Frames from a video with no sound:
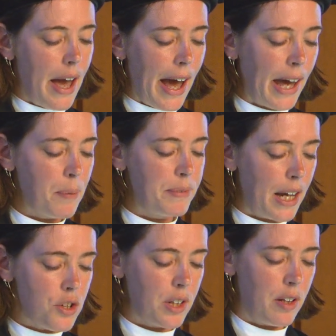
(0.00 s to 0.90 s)

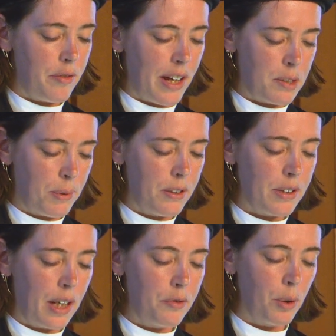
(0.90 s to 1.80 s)
Adaptation investments
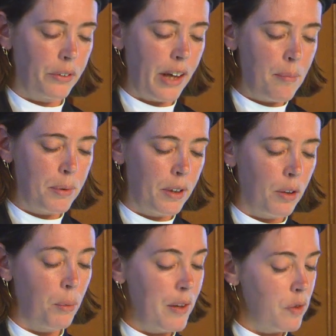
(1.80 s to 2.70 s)
in, for
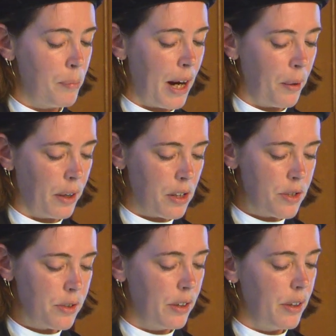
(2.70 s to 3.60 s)
example, river
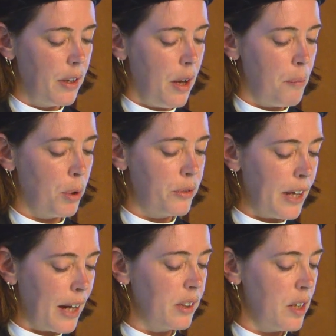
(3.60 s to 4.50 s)
barriers
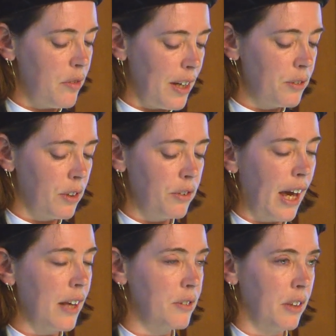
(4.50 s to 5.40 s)
protect investors'
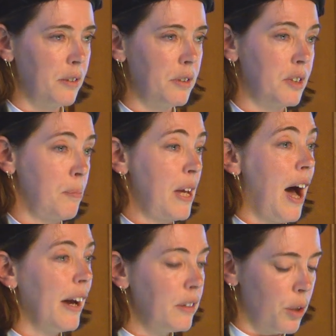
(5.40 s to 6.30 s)
assets
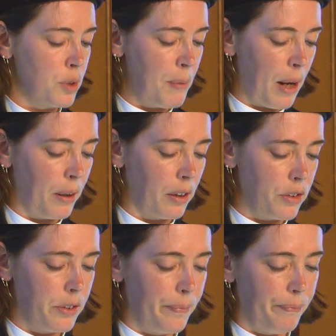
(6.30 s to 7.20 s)
behind those
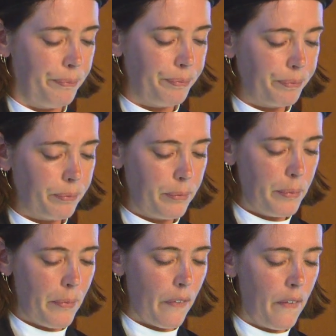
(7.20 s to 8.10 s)
barriers.
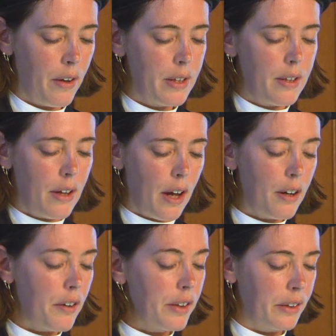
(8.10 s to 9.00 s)

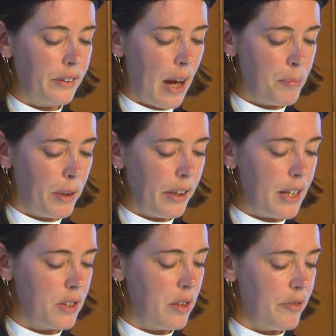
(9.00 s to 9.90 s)
Another example
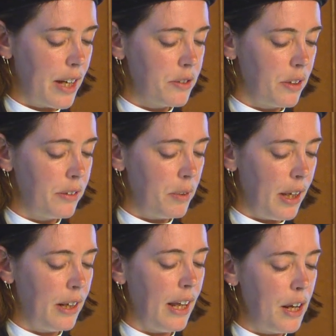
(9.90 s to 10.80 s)
is an investment
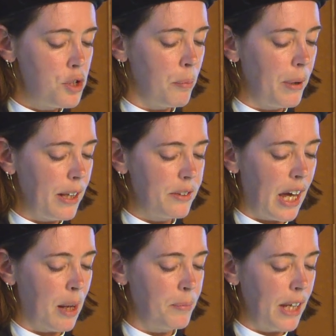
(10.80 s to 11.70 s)
in nature-based
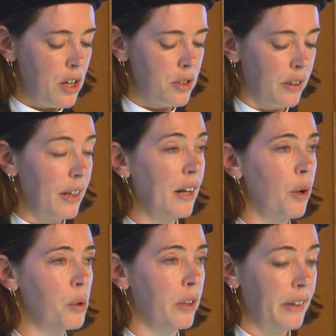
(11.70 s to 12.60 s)
adaptation in
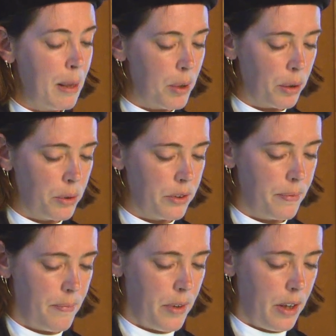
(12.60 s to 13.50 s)
local neighborhoods.